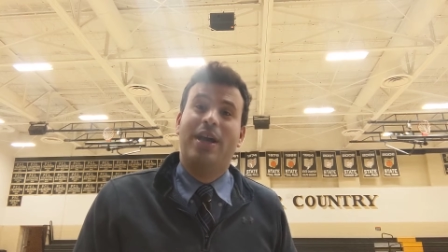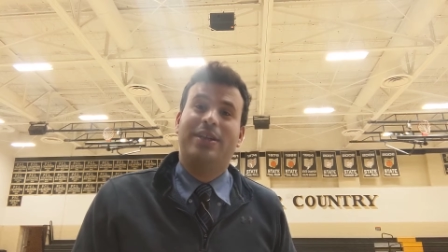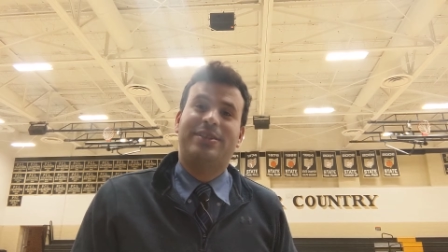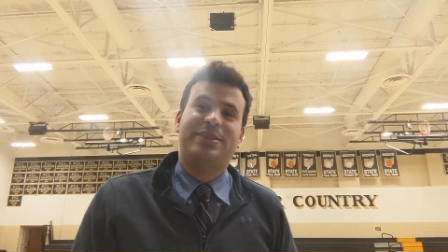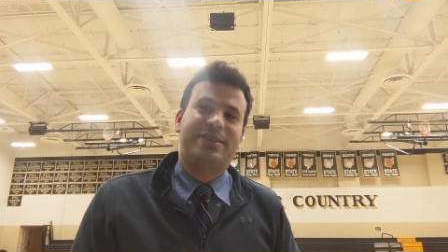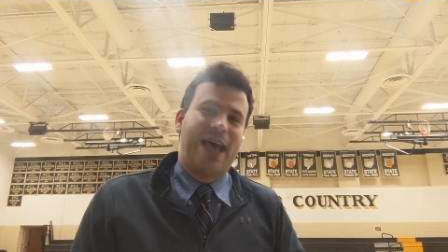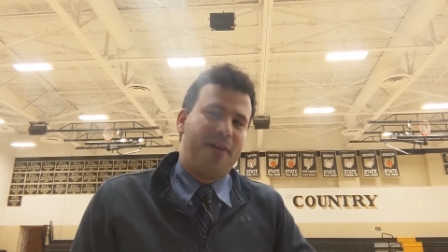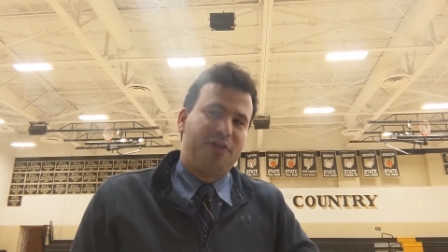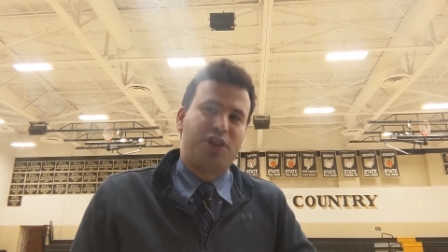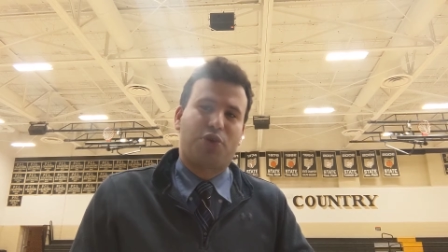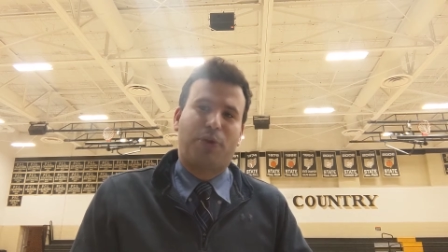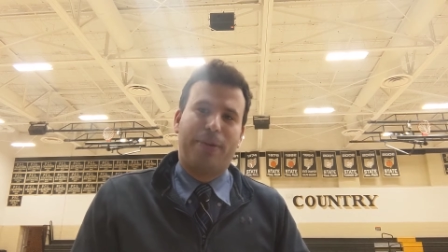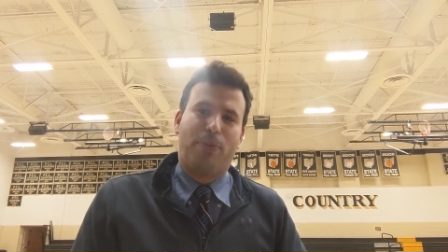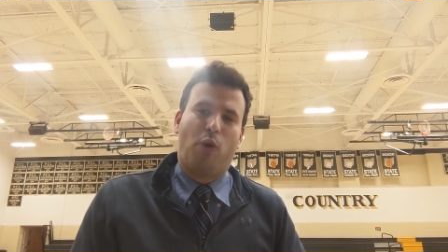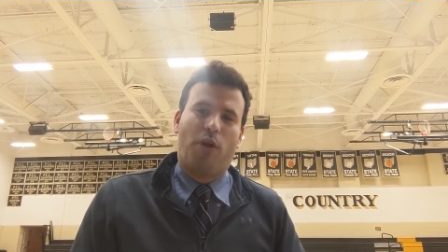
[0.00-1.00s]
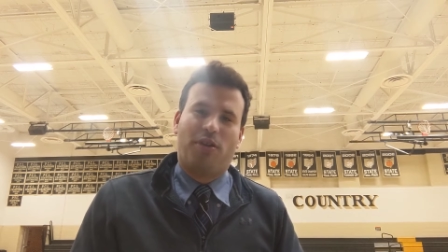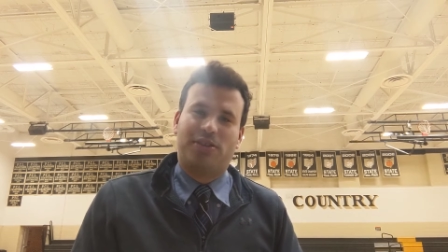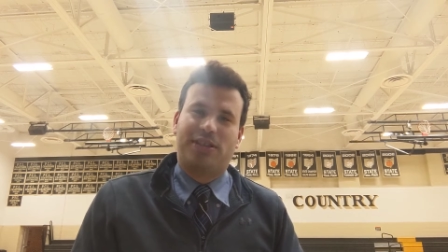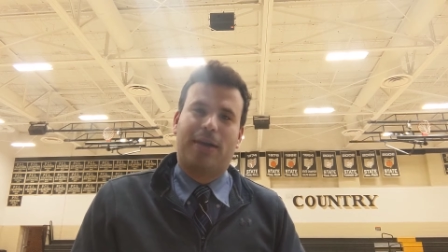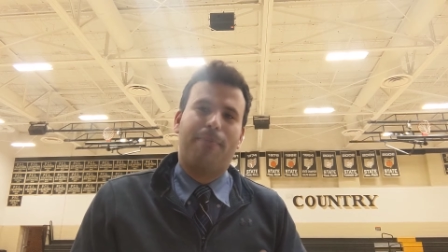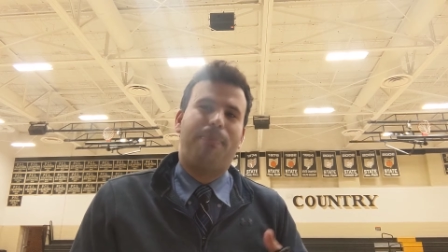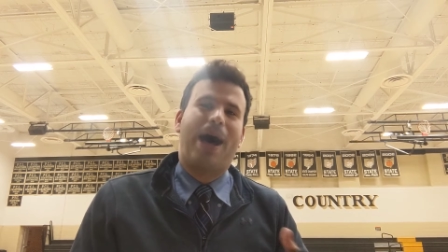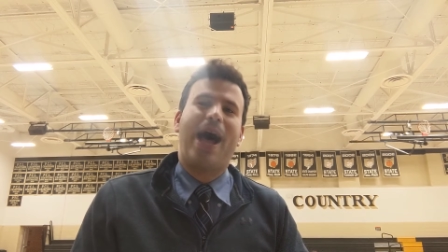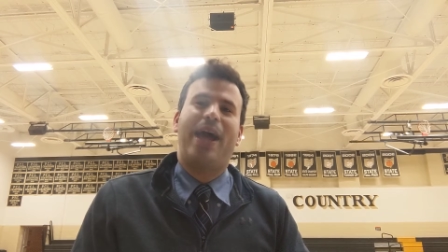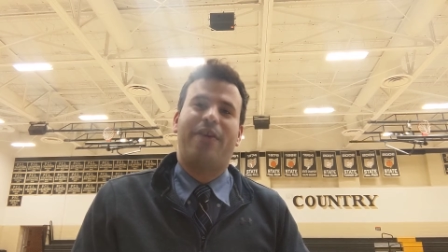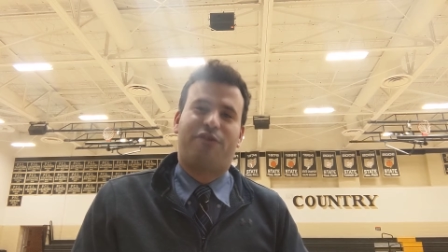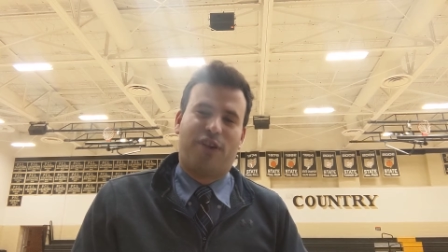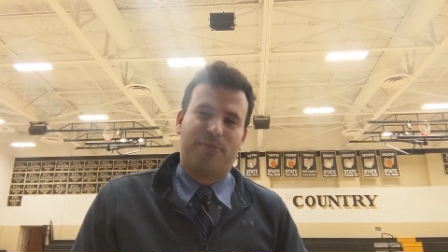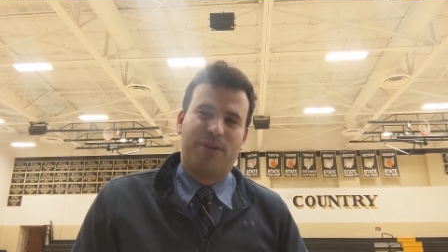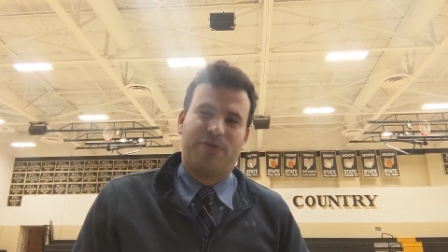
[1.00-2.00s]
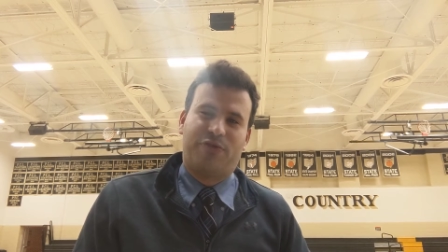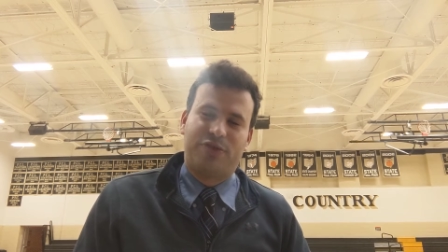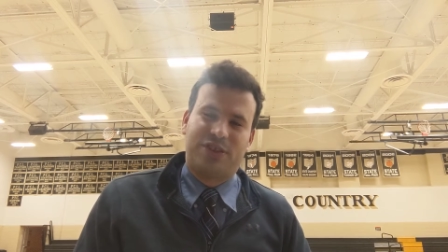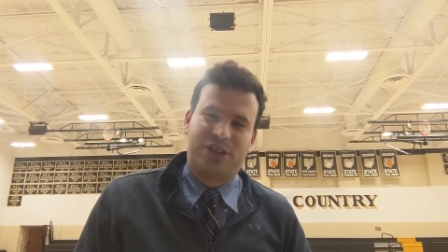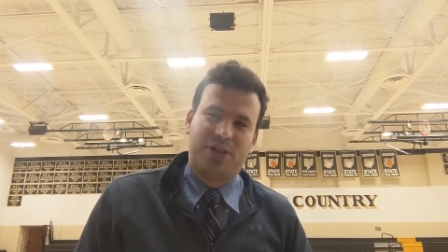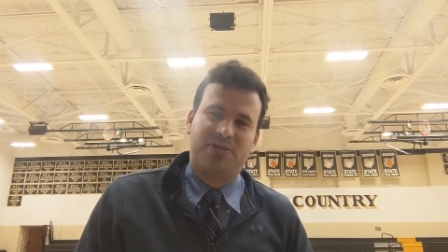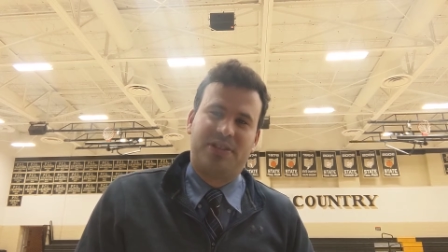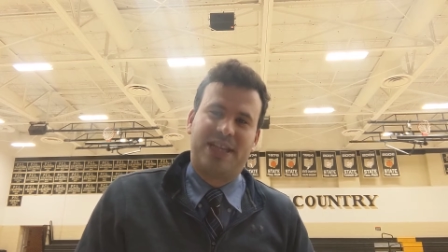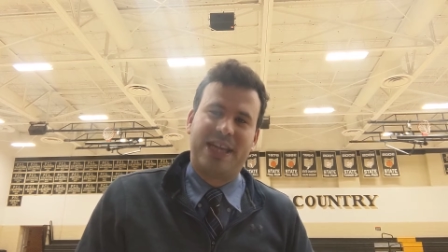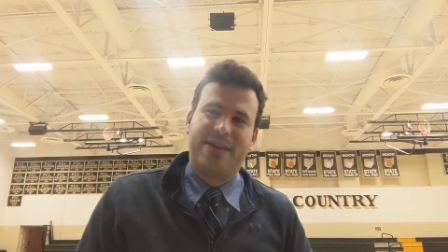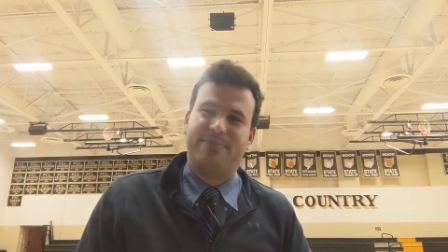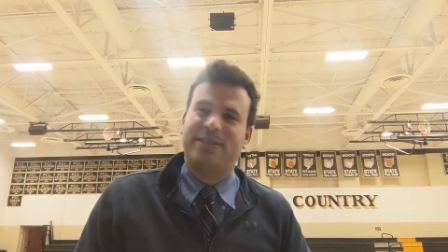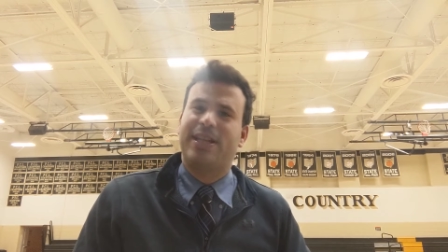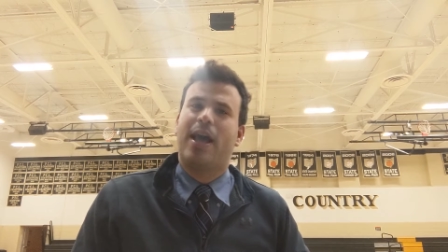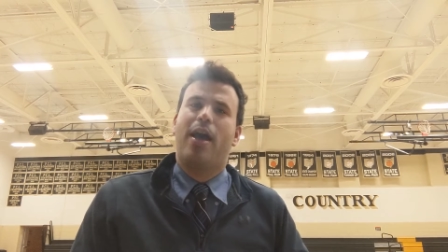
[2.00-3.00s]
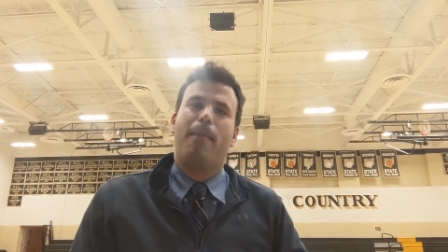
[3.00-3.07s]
Seven three-pointers combined from the two teams.